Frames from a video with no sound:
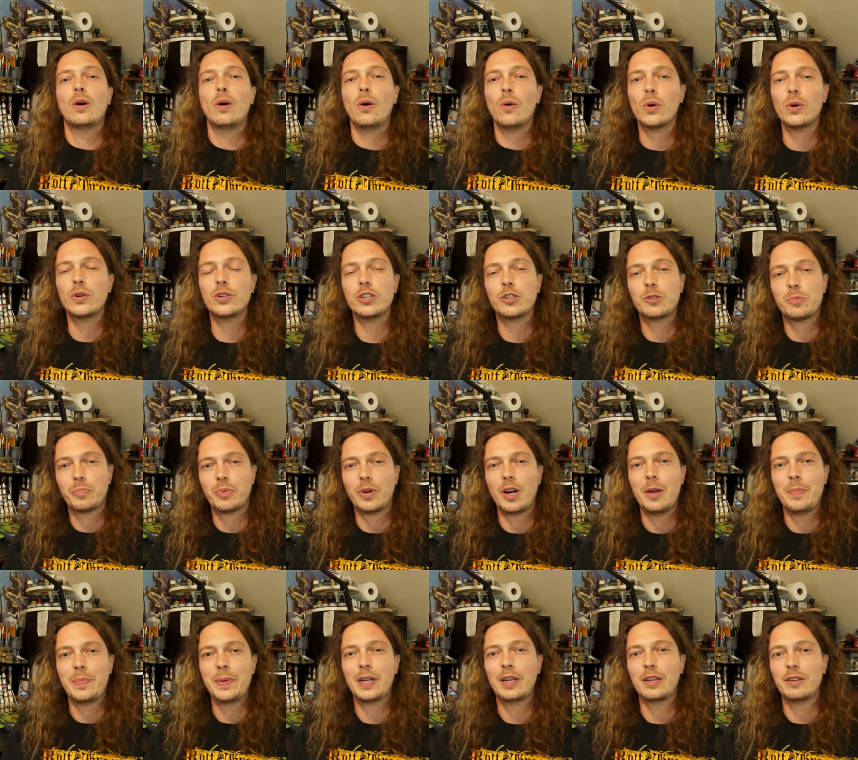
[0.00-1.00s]
or just
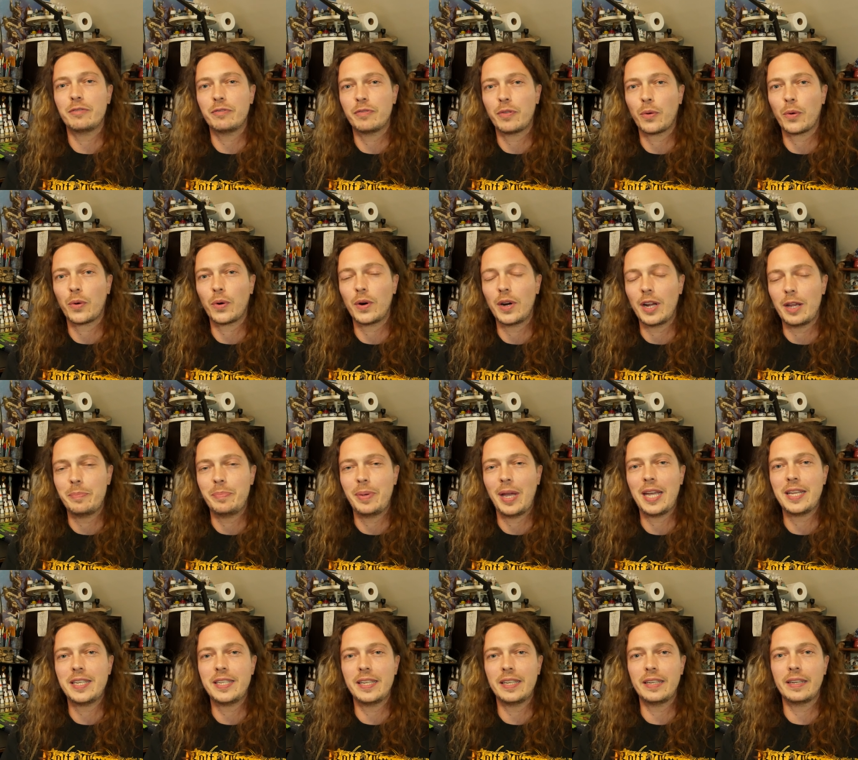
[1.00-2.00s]
prepping it for a
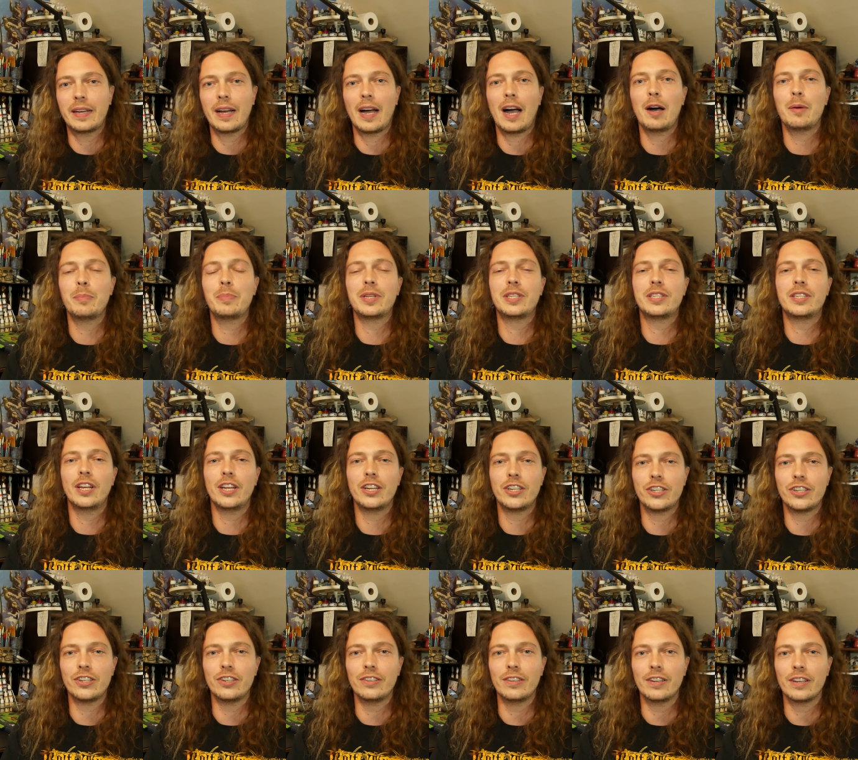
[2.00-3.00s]
painting
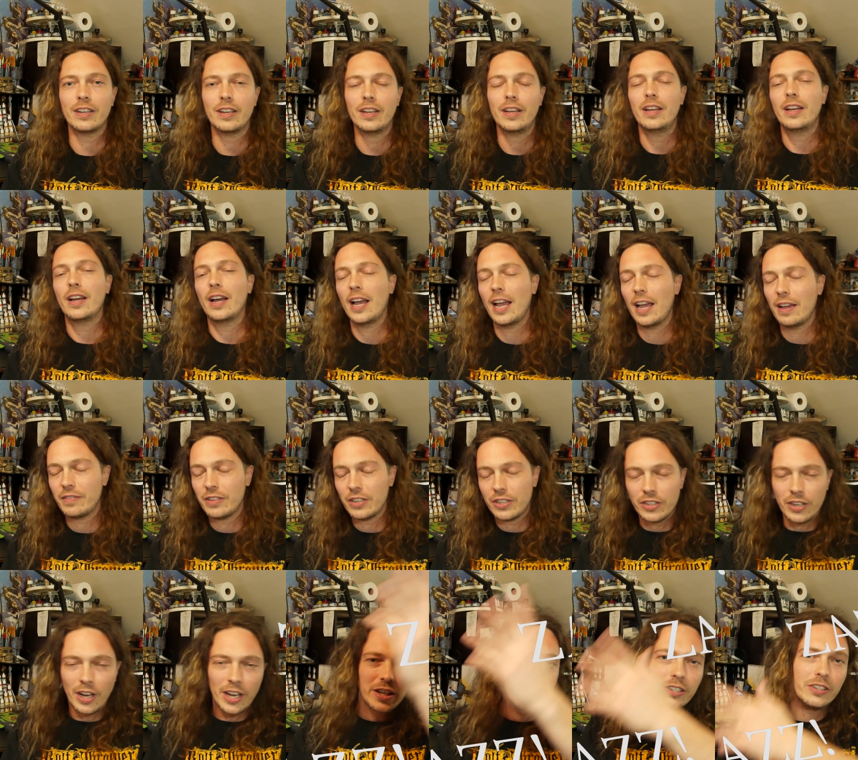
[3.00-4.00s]
competition. I have to
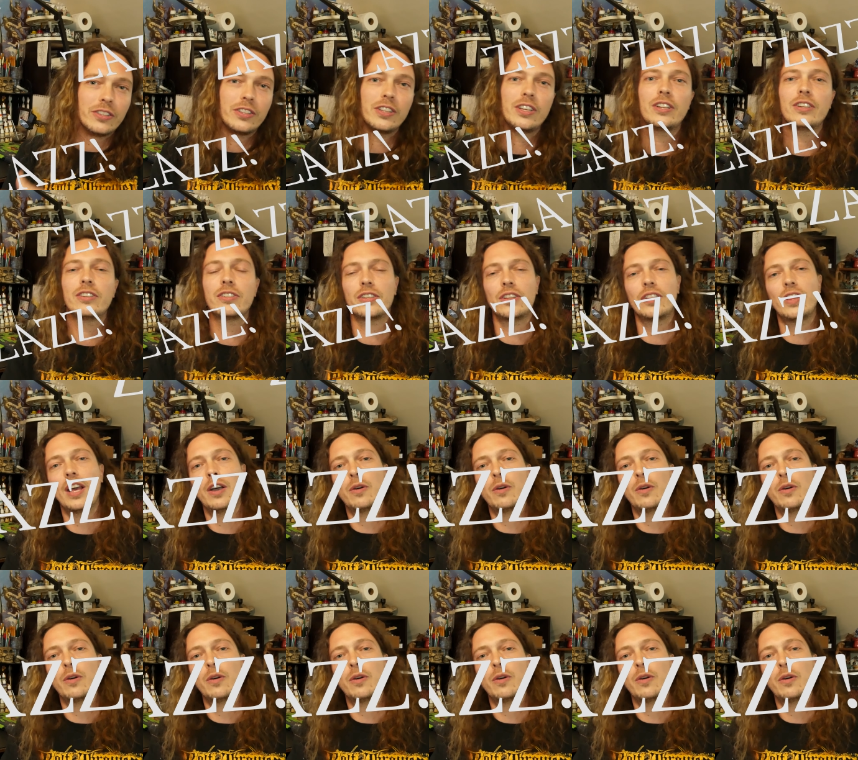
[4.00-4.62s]
title things in